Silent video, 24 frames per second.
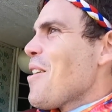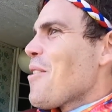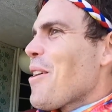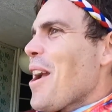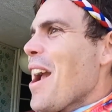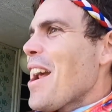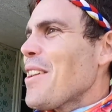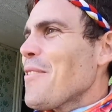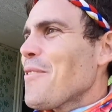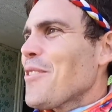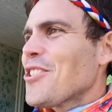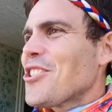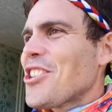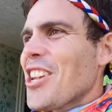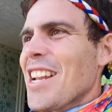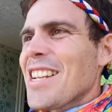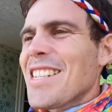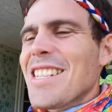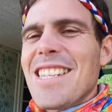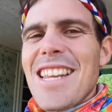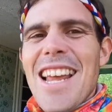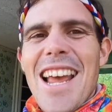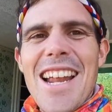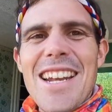We're heading for
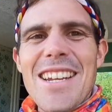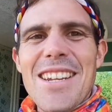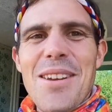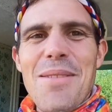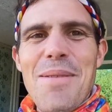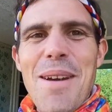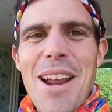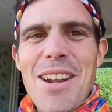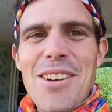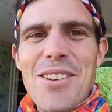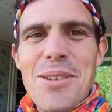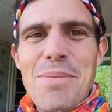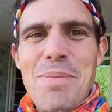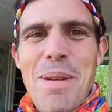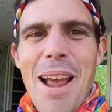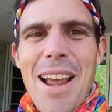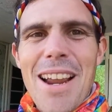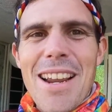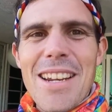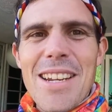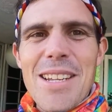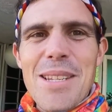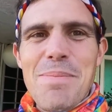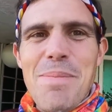Jensen. Commander's
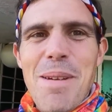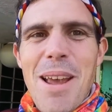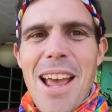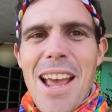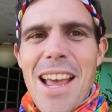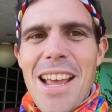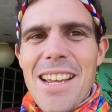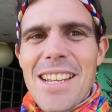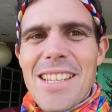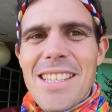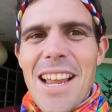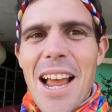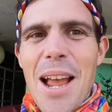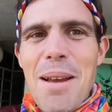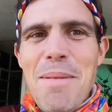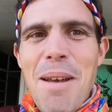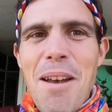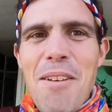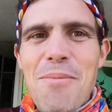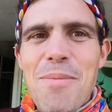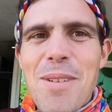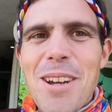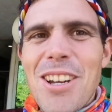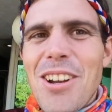packing his bags. I'm
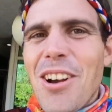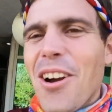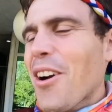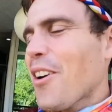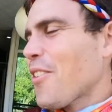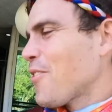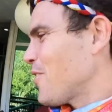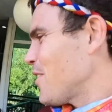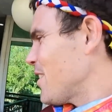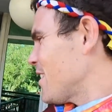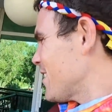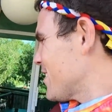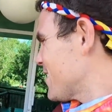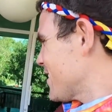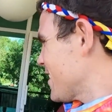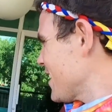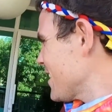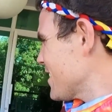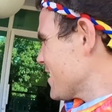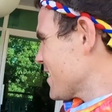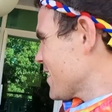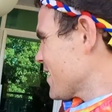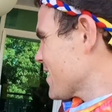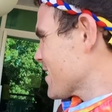having my coffee.
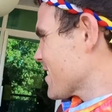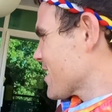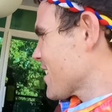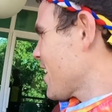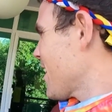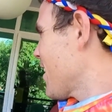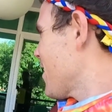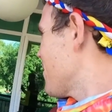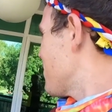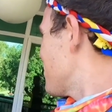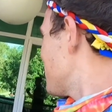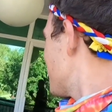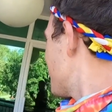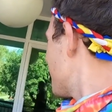Tea's in his cup.